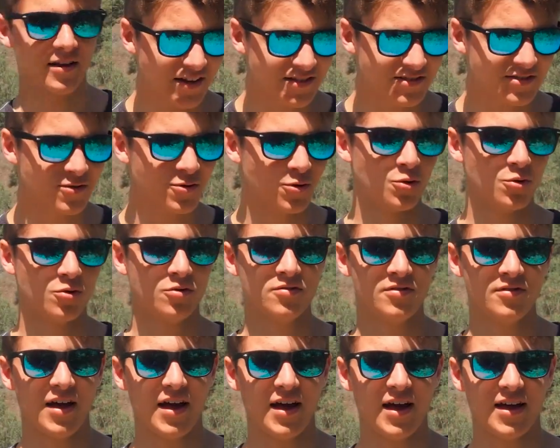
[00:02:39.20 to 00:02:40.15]
it's cool,
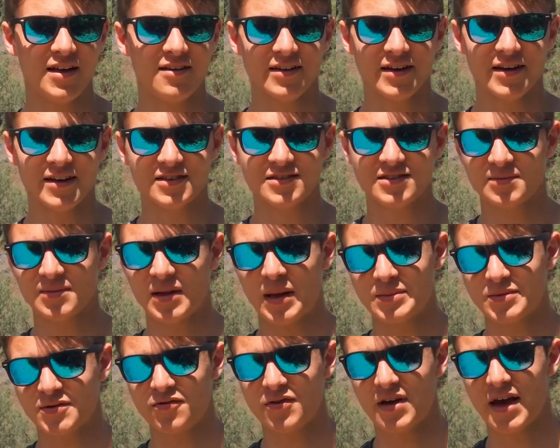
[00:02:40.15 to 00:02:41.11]
and like
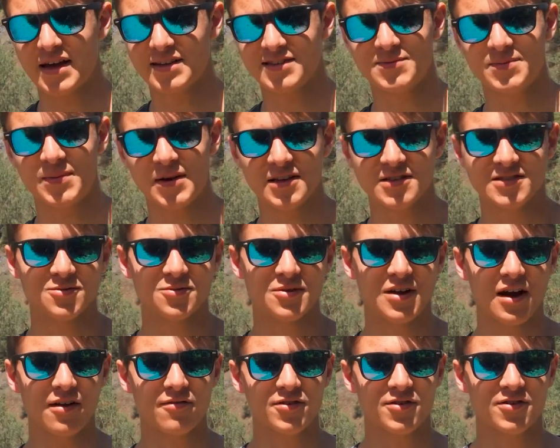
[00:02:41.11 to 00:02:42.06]
sometimes if you add spins or
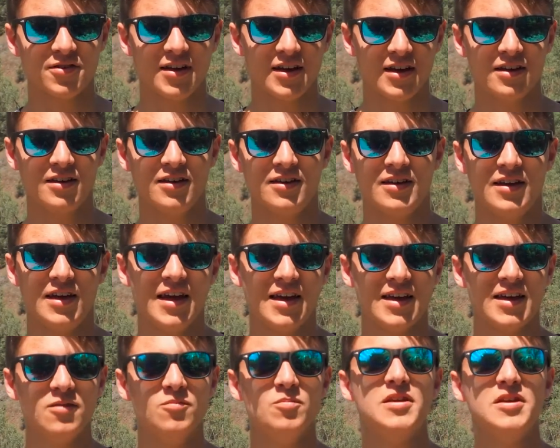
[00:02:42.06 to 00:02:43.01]
whatever, like, it
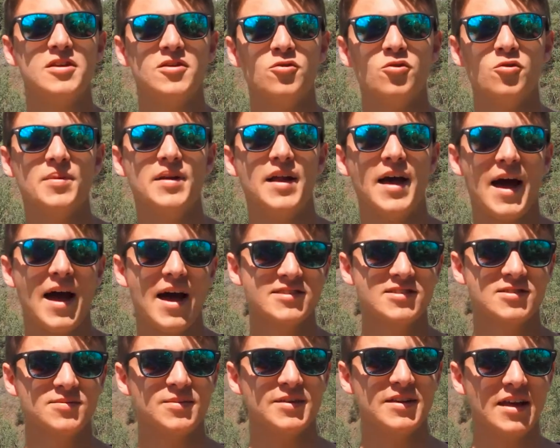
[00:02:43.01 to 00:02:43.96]
can be cool, but it
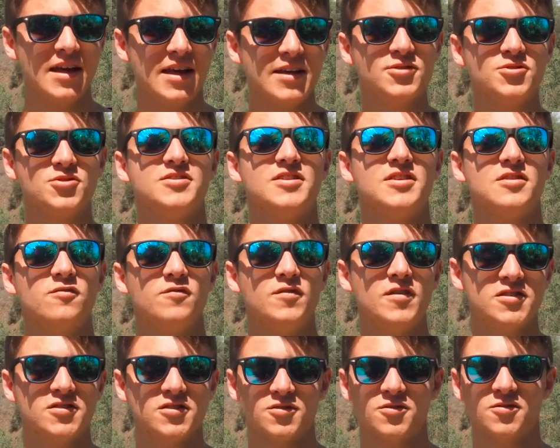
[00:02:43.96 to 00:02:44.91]
has to be interesting
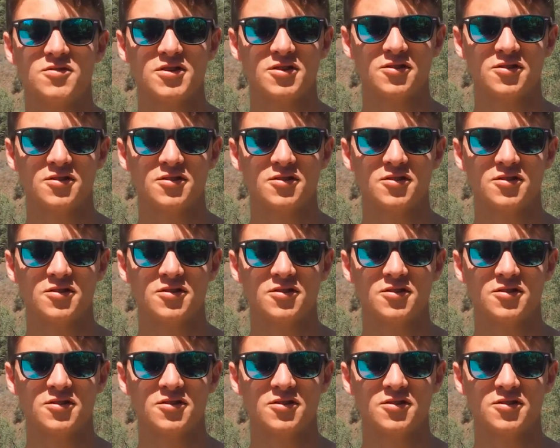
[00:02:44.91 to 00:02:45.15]
features on the